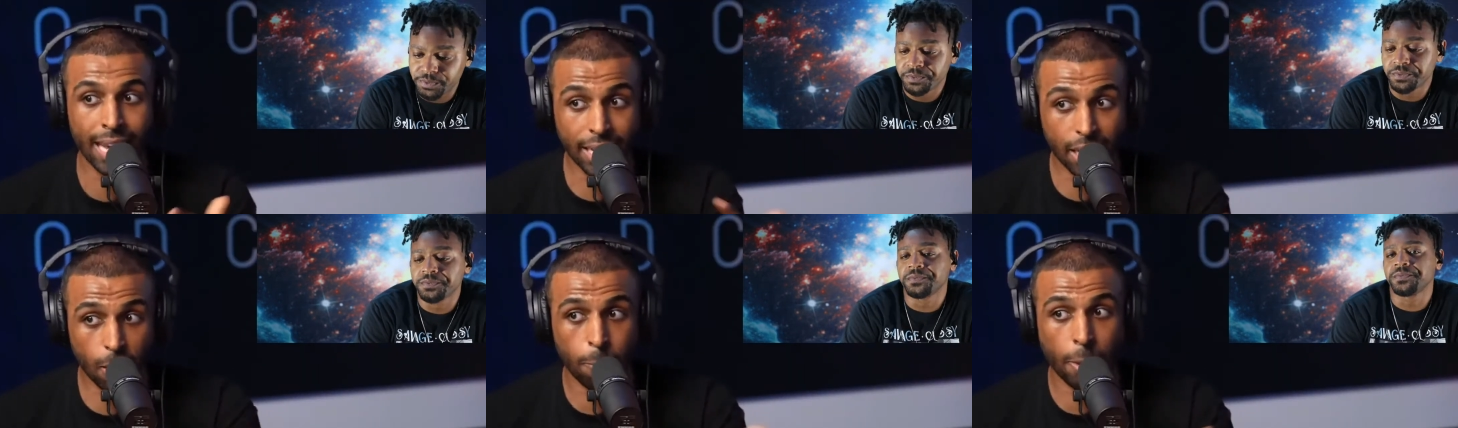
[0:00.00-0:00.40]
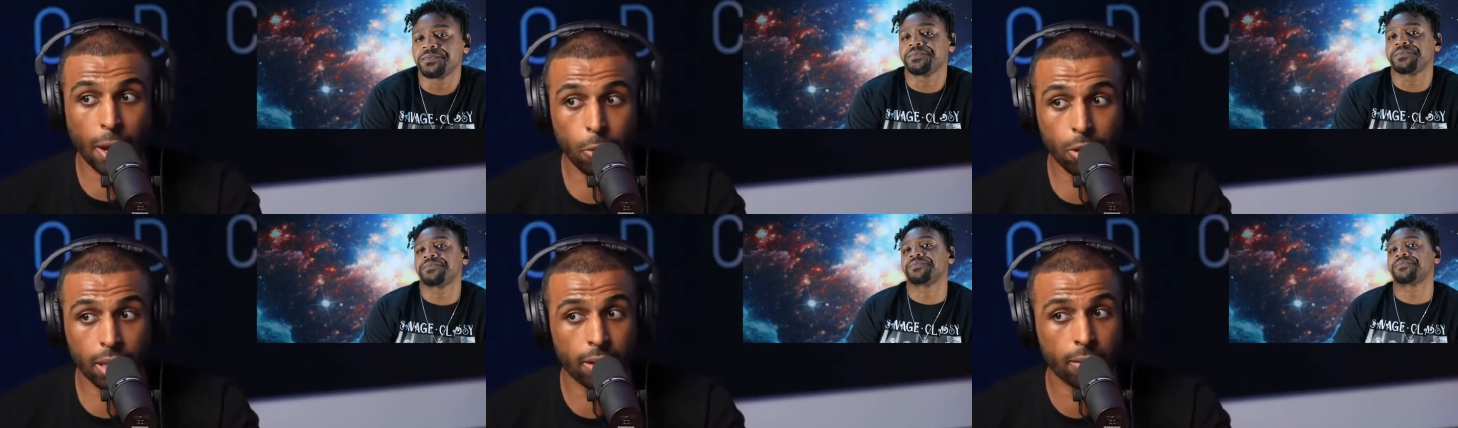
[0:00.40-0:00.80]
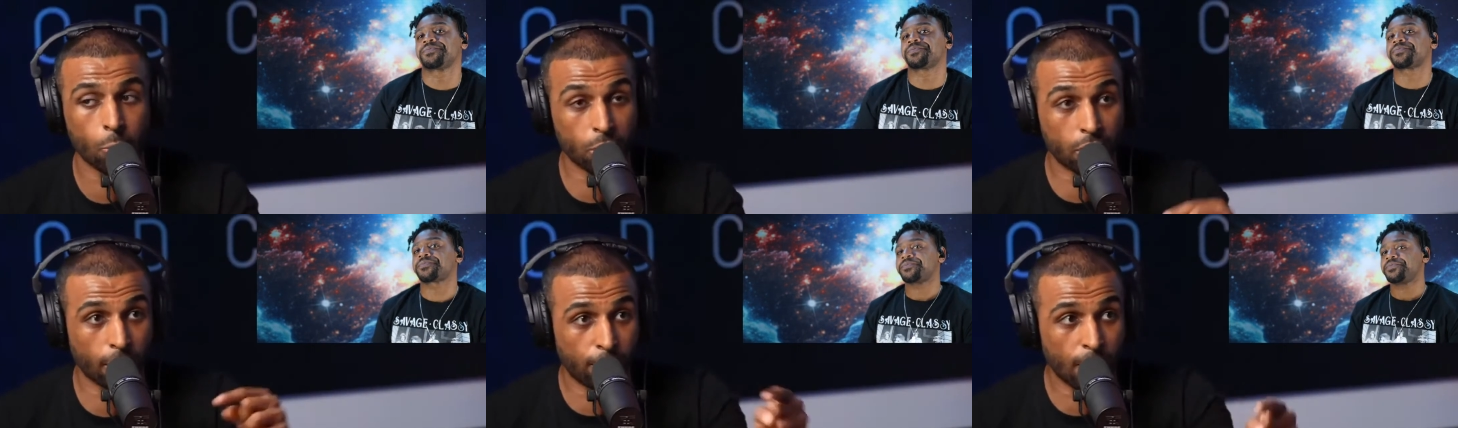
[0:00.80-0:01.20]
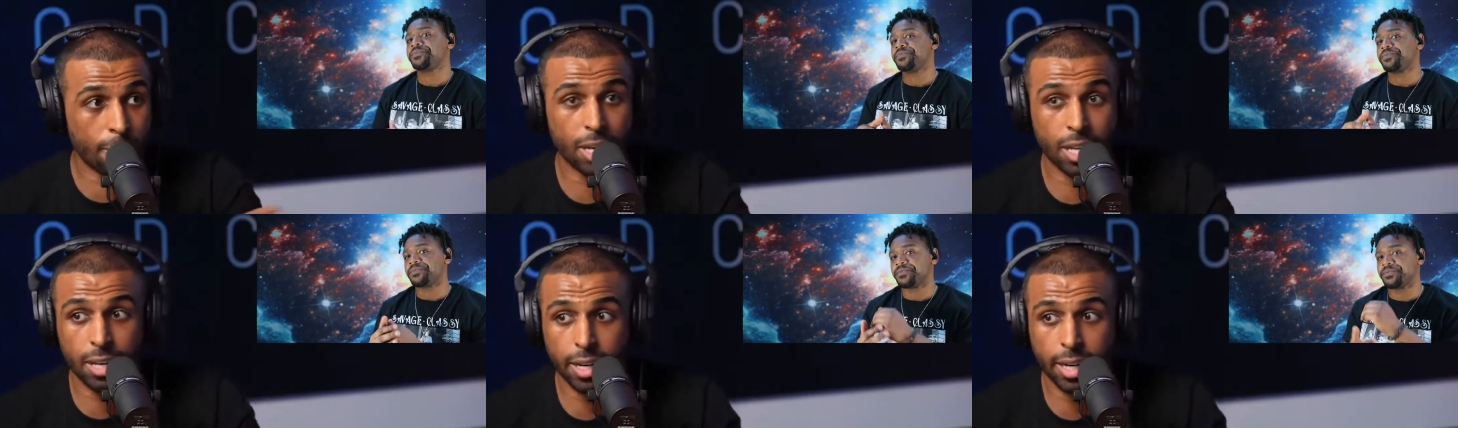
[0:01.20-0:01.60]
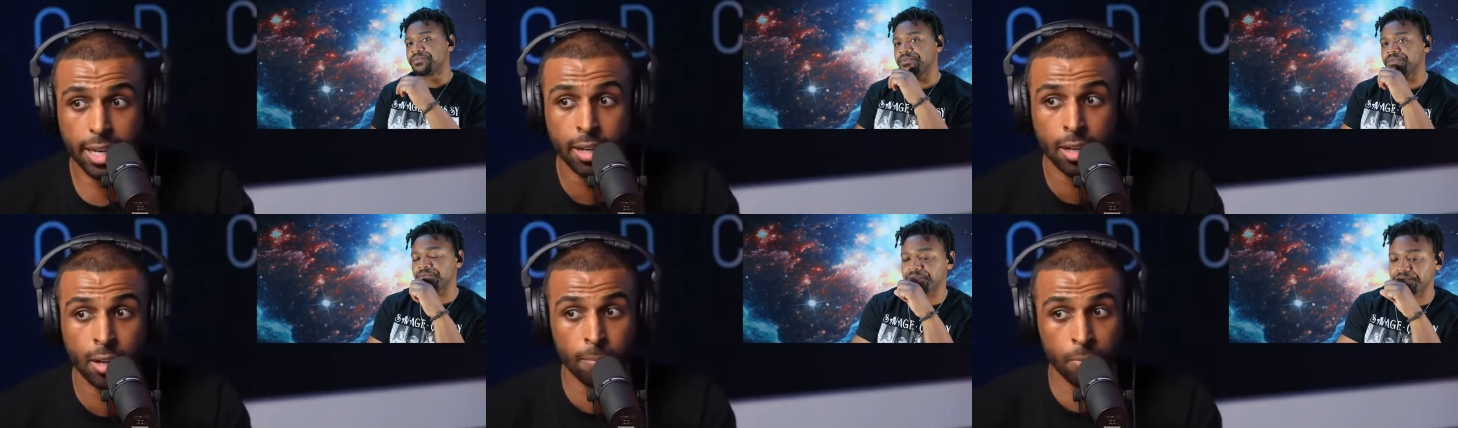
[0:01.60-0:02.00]
Speaker 1: they need to pay with it with their femininity,
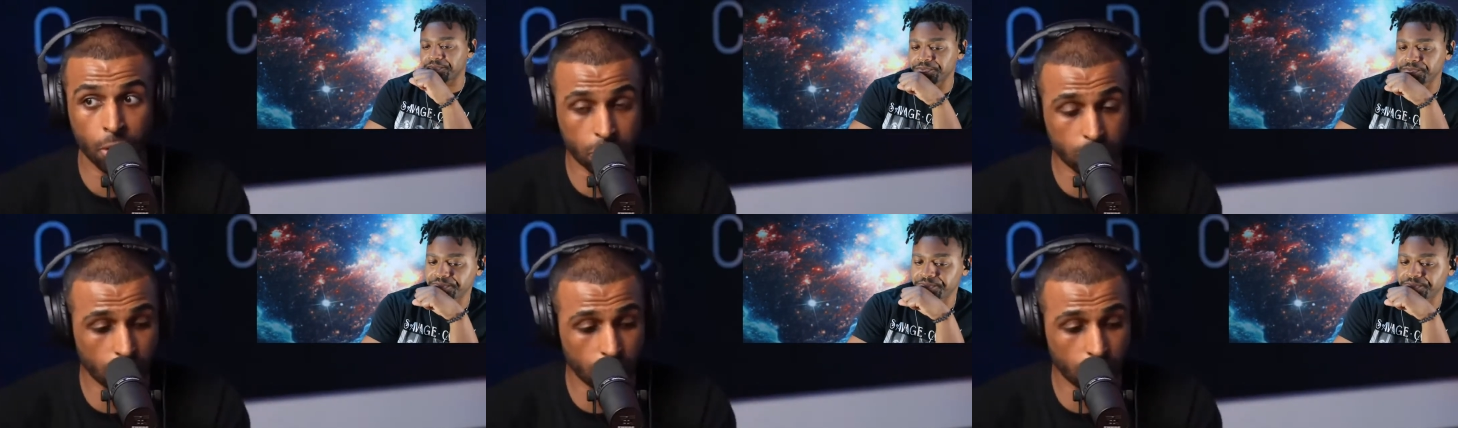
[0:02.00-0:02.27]
their